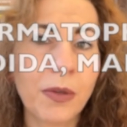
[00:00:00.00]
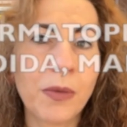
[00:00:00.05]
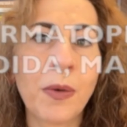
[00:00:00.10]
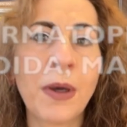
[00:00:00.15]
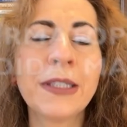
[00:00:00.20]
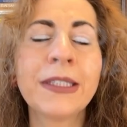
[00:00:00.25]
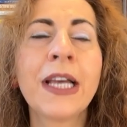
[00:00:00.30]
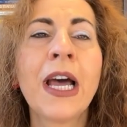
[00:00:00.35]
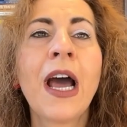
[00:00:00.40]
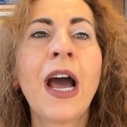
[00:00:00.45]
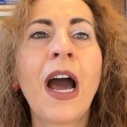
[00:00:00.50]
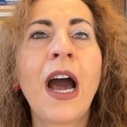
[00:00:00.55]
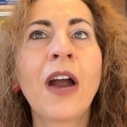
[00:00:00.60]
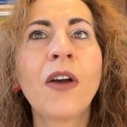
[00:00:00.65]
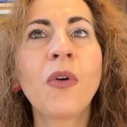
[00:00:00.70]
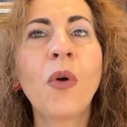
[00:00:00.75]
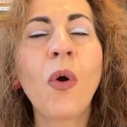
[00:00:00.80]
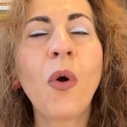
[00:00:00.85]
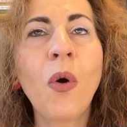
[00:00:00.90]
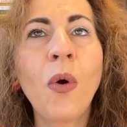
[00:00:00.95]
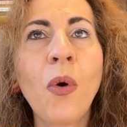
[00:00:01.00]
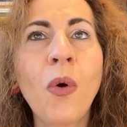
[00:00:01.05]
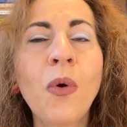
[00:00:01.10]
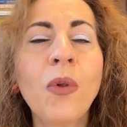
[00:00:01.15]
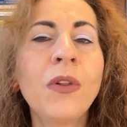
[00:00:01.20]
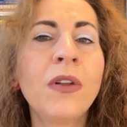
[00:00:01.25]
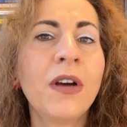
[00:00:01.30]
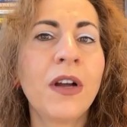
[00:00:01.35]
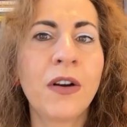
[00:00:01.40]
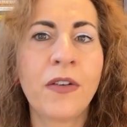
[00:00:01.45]
ones, are
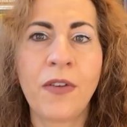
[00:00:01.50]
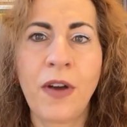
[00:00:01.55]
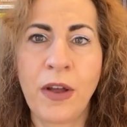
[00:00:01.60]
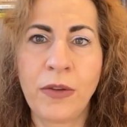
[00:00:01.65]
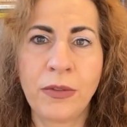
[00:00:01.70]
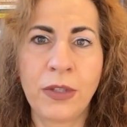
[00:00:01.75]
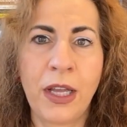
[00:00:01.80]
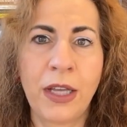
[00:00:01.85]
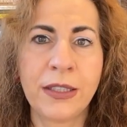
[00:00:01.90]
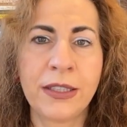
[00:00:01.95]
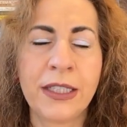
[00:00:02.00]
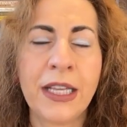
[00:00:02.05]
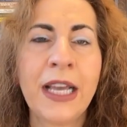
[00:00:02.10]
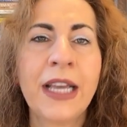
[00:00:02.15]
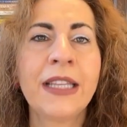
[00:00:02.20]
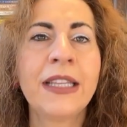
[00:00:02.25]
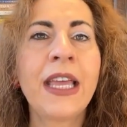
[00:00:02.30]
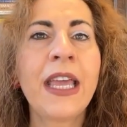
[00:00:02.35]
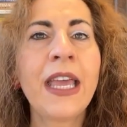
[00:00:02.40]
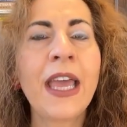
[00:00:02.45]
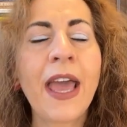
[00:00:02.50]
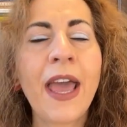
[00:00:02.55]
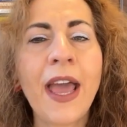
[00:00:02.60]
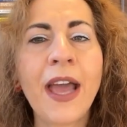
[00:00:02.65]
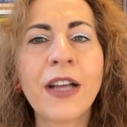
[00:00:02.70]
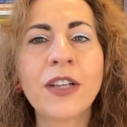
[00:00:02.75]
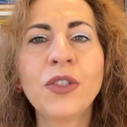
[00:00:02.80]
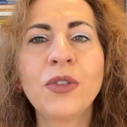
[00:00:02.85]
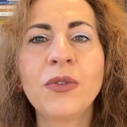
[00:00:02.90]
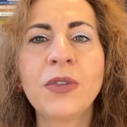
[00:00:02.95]
all around us. They
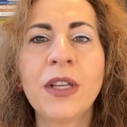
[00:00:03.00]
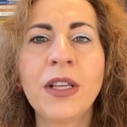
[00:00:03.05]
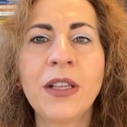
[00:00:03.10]
actually